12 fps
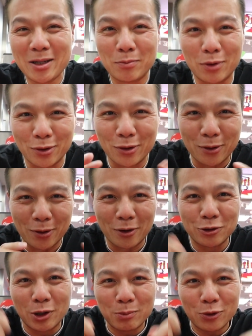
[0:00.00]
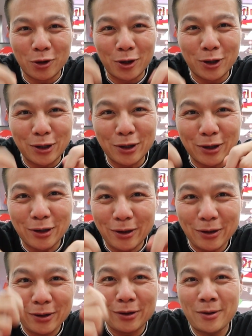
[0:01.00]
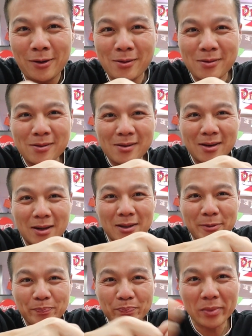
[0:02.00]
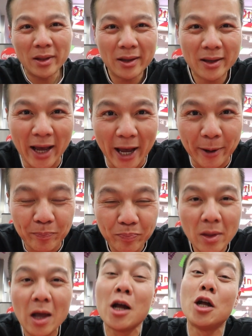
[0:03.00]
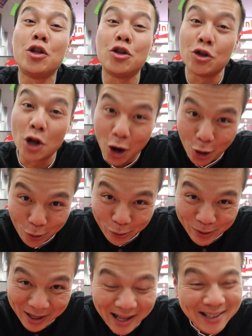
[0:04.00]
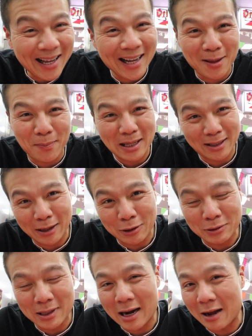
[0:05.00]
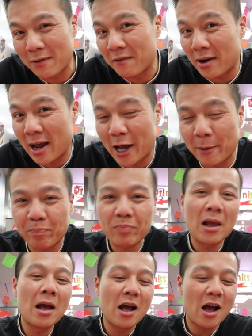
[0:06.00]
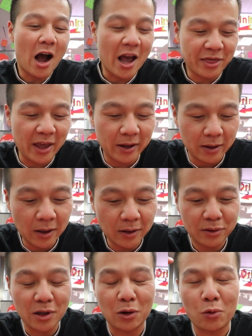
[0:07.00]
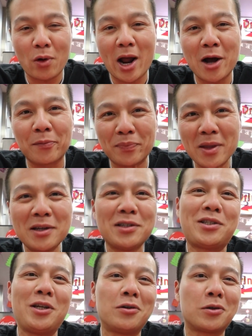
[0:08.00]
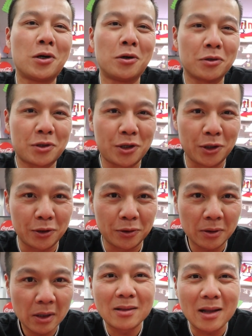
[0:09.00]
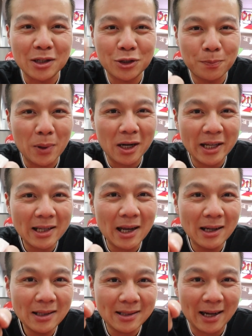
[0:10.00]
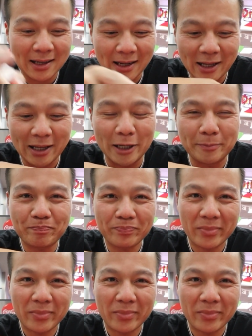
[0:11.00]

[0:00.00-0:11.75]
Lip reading: Drum roll! Okay, no, it's not the best tacos that I've ever had. I think the crown still goes to La Super Rica Taqueria.